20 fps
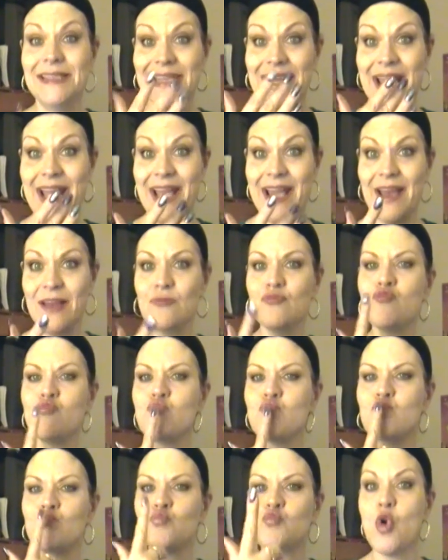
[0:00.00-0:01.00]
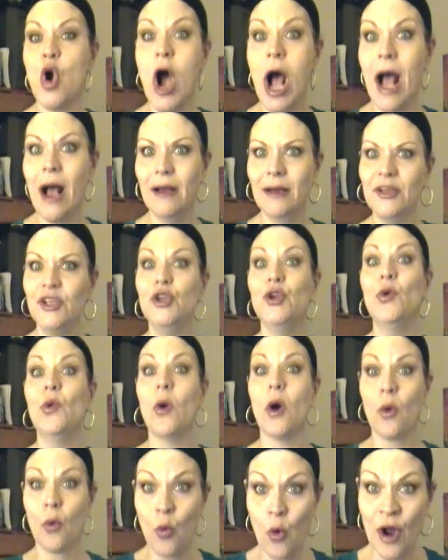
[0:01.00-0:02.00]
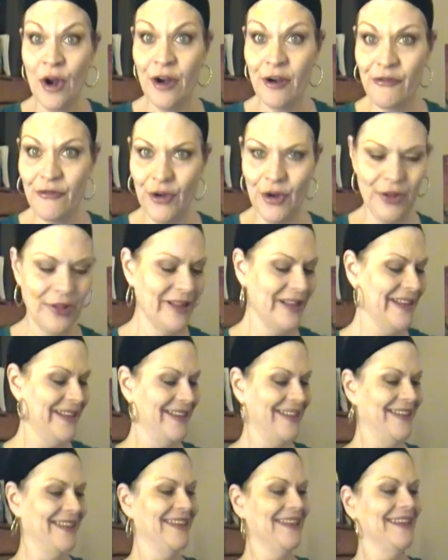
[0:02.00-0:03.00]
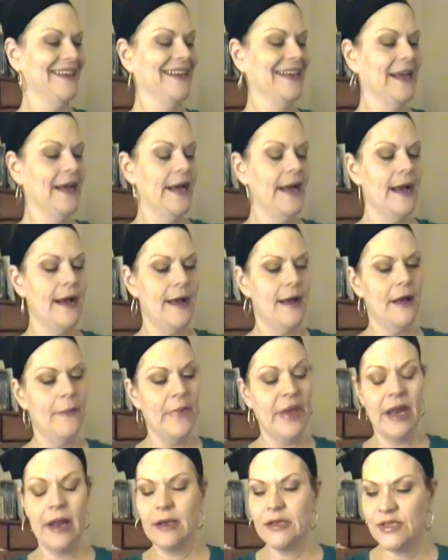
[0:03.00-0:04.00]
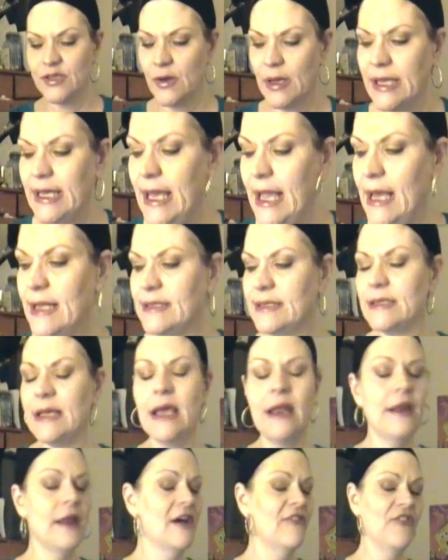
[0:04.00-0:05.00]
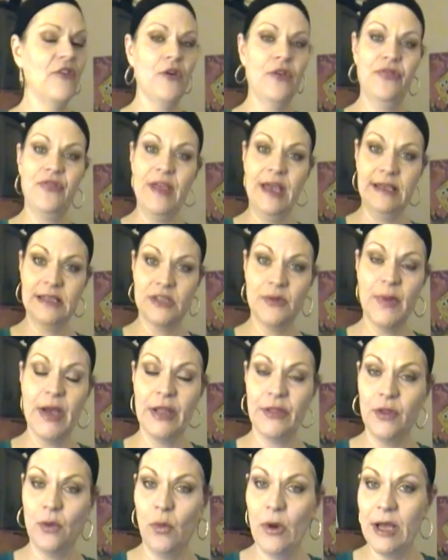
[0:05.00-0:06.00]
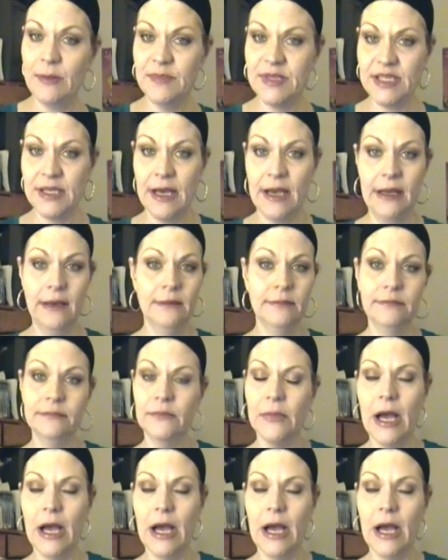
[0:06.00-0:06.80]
Dan, mwah, you are wonderful. So I can't say enough good things about the website.